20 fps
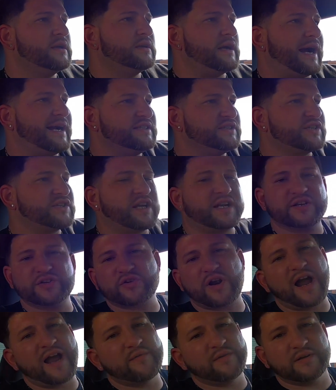I just gotta
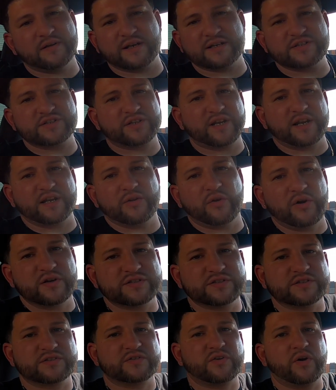drive it, and I just gotta
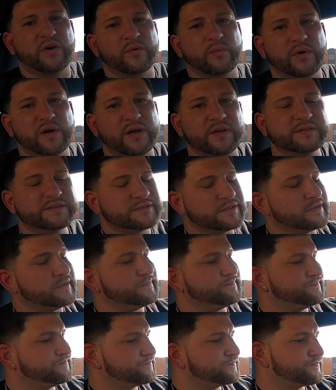launch this car well.
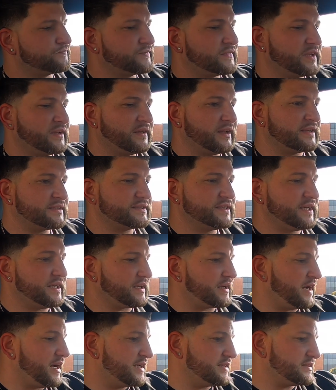So that's
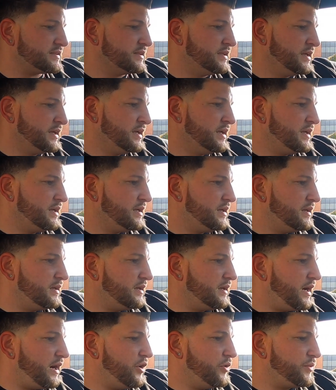it, guys.
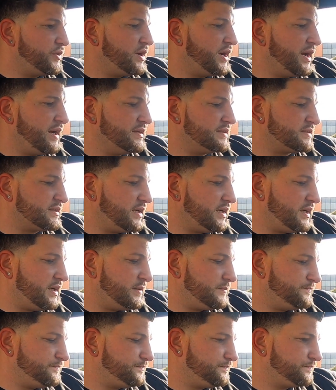I hope you guys,
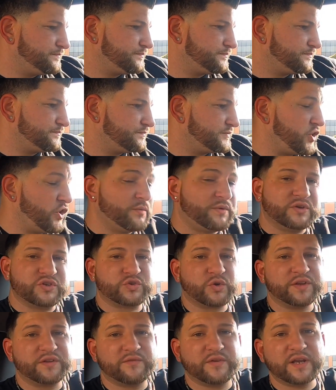hope you
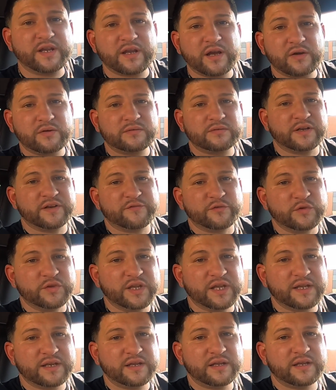enjoyed the video. And if you
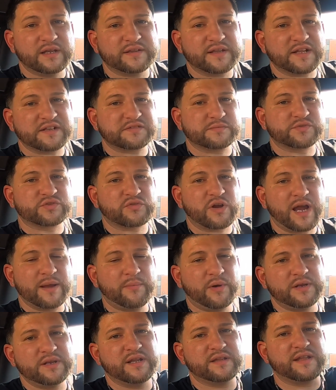did, hit that
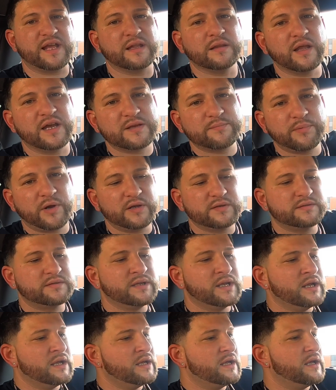subscribe button, hit that like
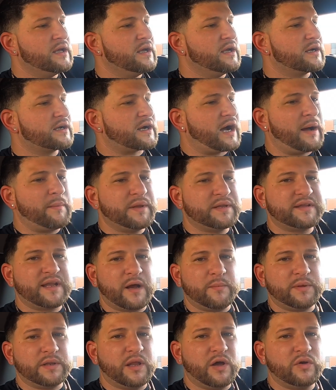button. Comment
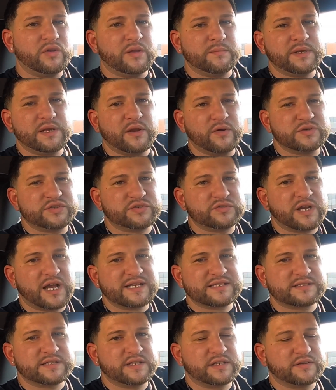down below, let me know what you
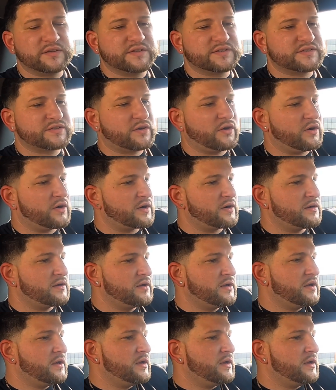guys think of this car.